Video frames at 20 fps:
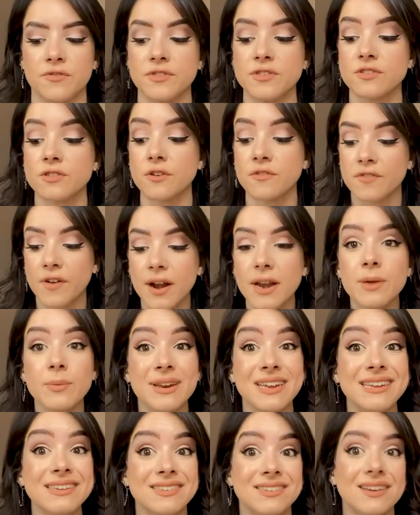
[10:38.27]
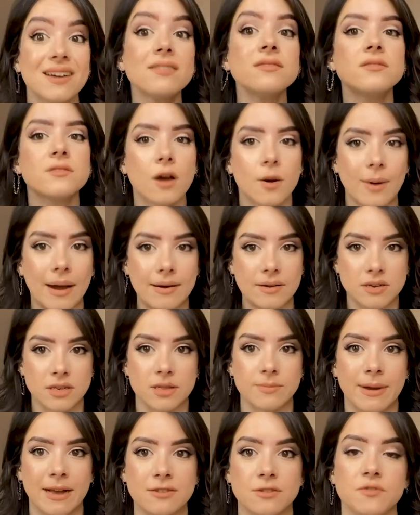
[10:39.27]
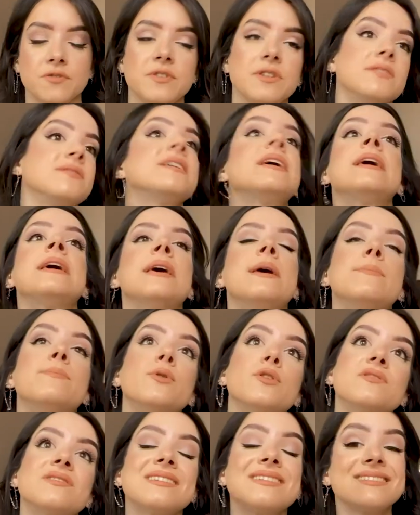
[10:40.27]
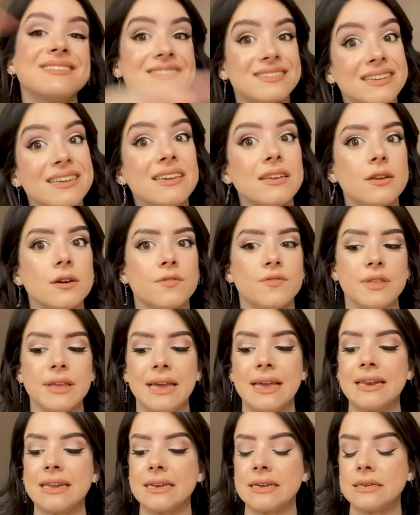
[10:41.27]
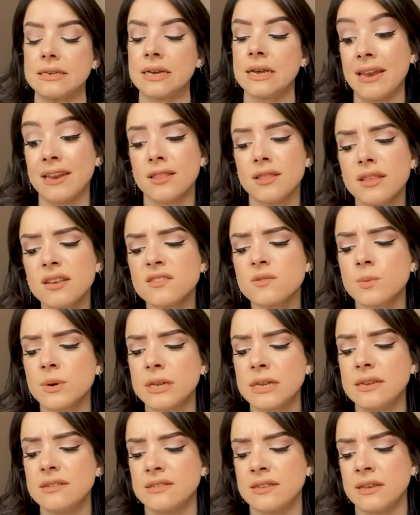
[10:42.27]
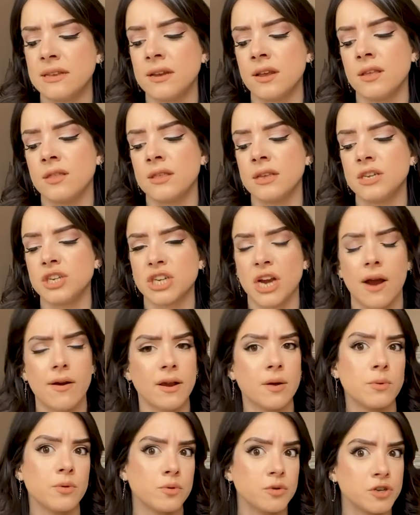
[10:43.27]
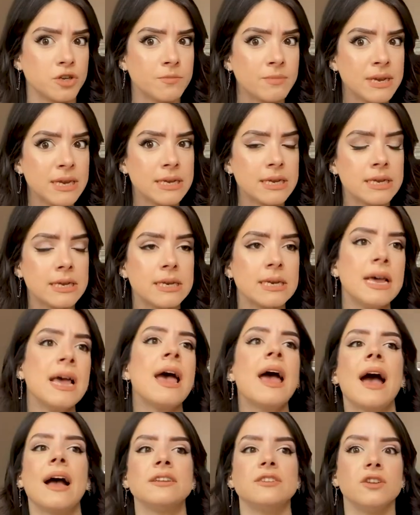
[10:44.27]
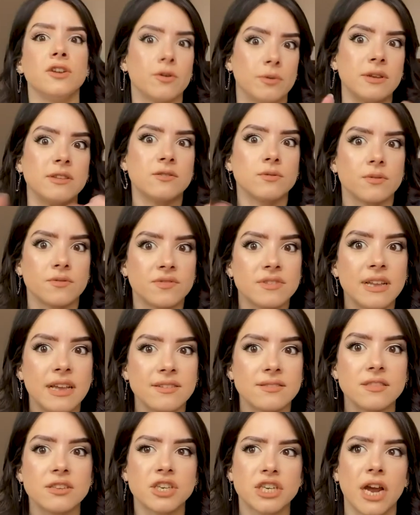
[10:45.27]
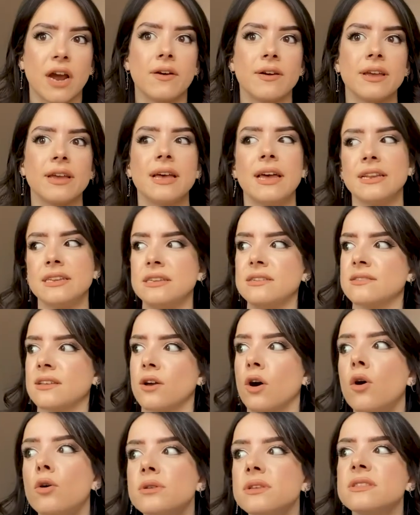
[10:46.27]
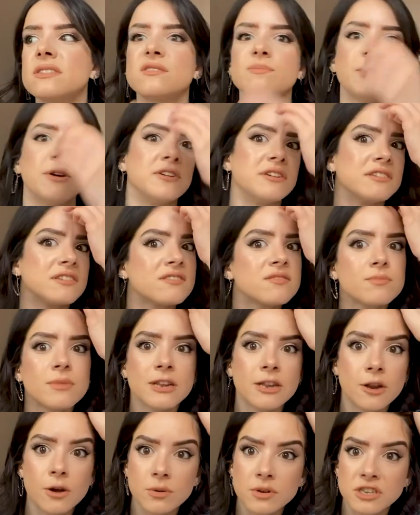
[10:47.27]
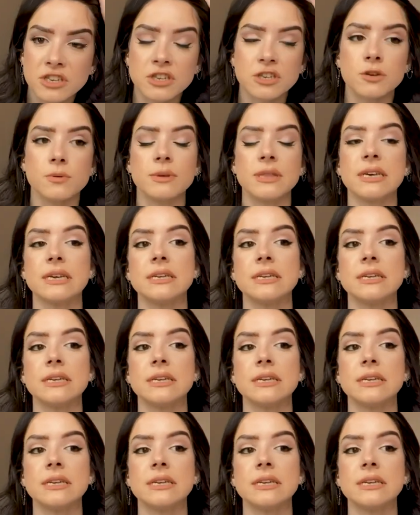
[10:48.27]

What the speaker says: And so finally, when he does go out into the battlefield in book 16 of the Iliad, and in this one, he's in the chariot with Automedon, and you know, he sort of stays in the chariot and he's like holding the spear and he doesn't really know what to do with